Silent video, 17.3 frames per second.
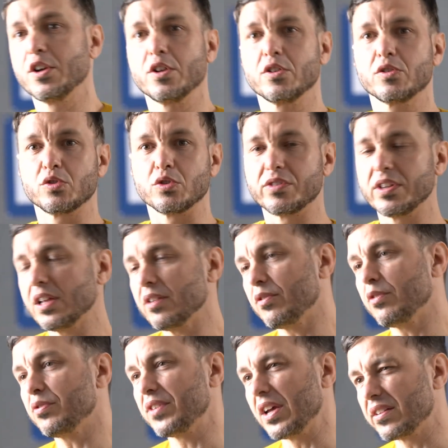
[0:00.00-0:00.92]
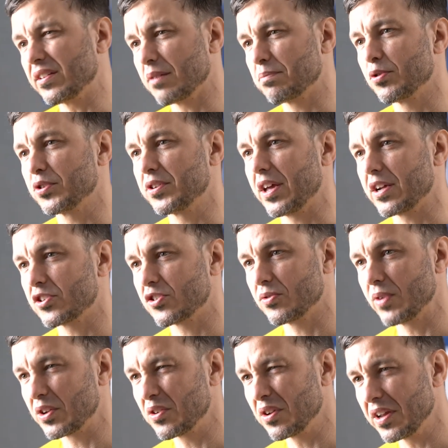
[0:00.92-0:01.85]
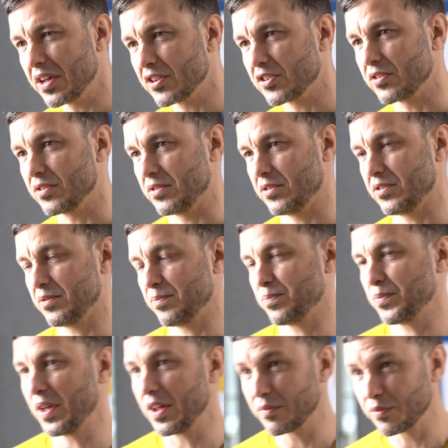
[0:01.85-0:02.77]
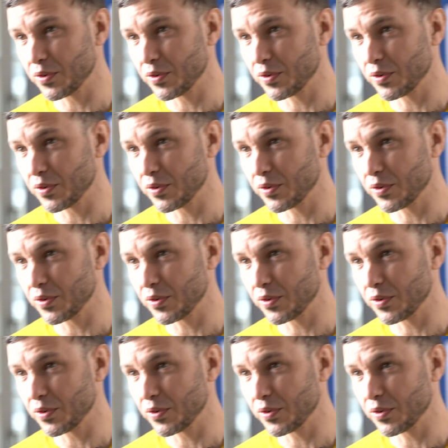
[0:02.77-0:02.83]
to deal with data protection regulations. And for